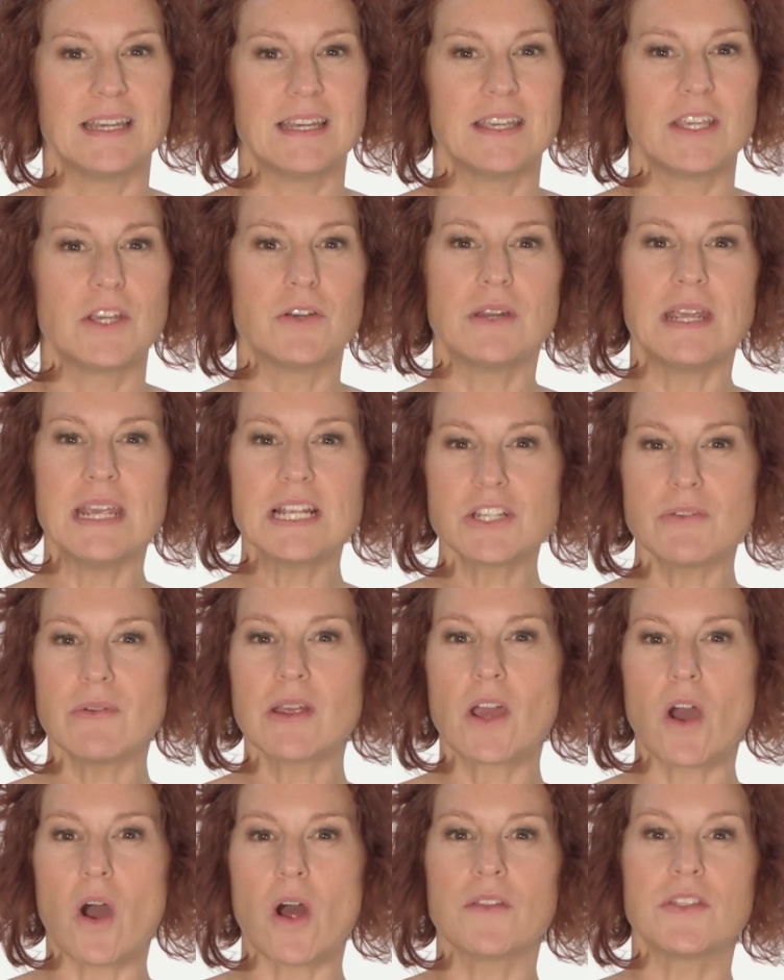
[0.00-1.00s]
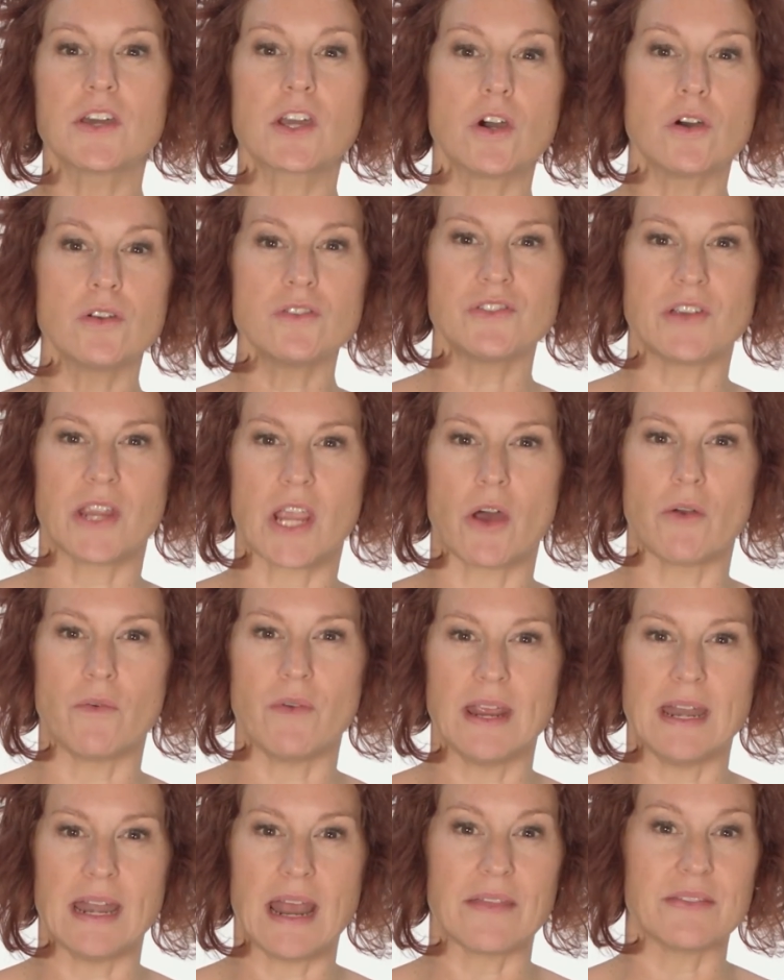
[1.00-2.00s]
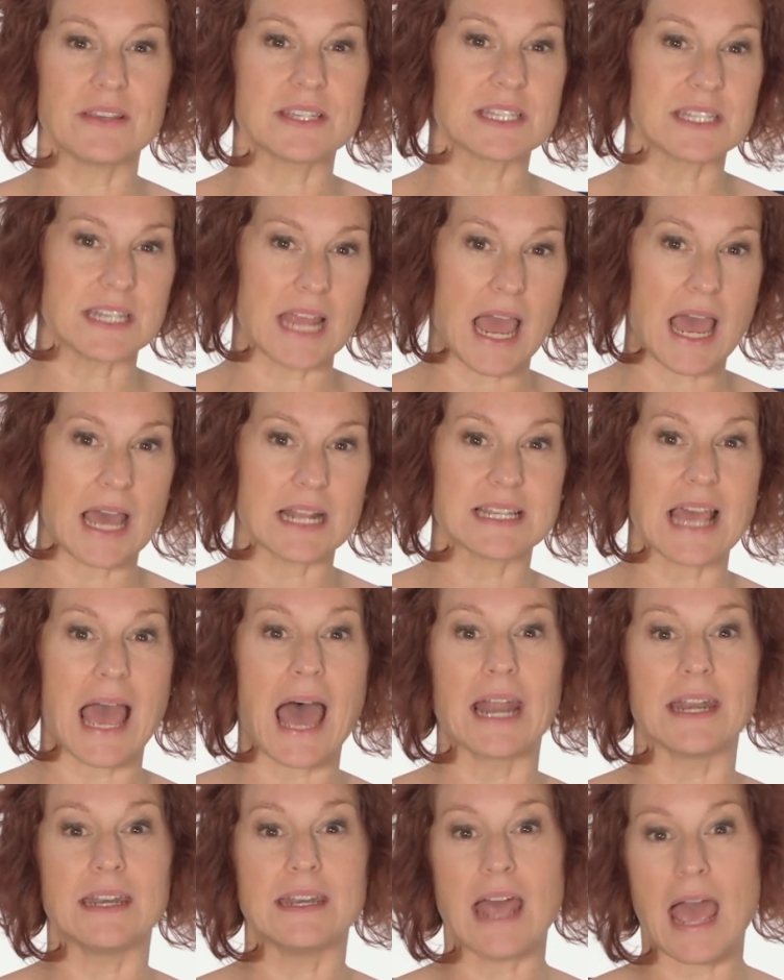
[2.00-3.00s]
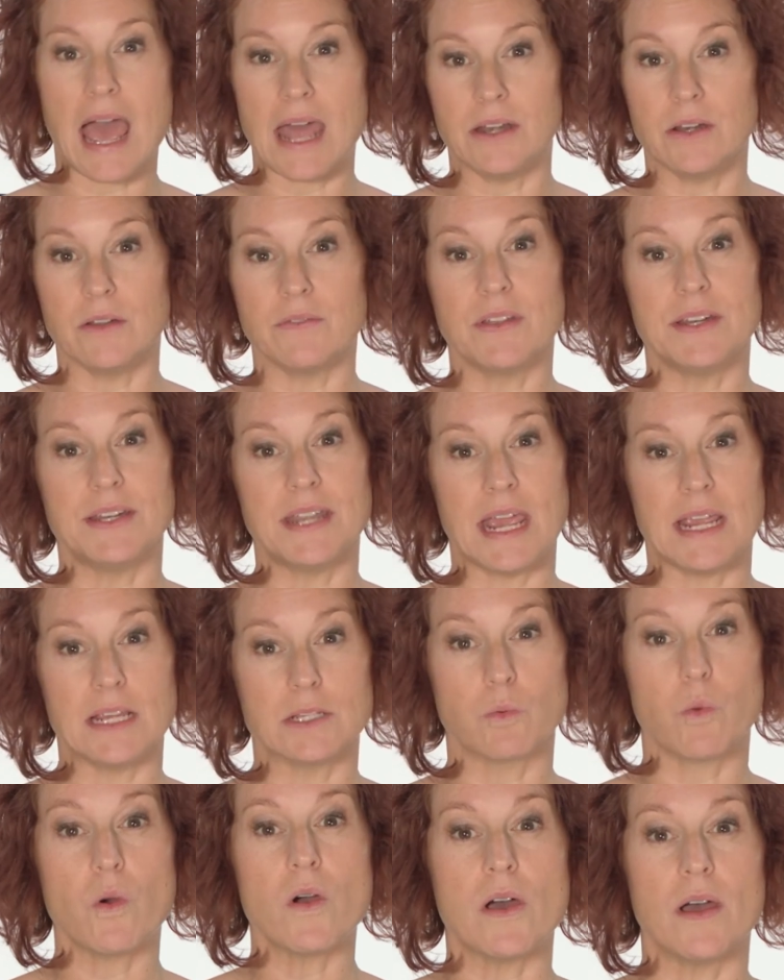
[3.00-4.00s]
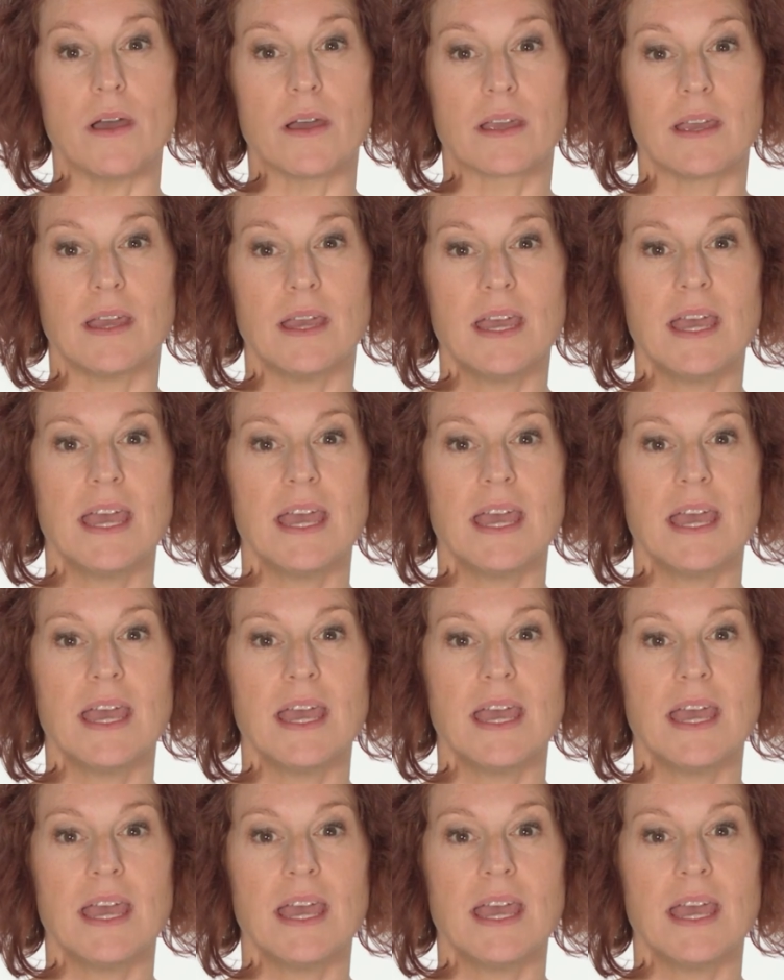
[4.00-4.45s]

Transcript: You need to record the country you're in at the start and end of the day's work,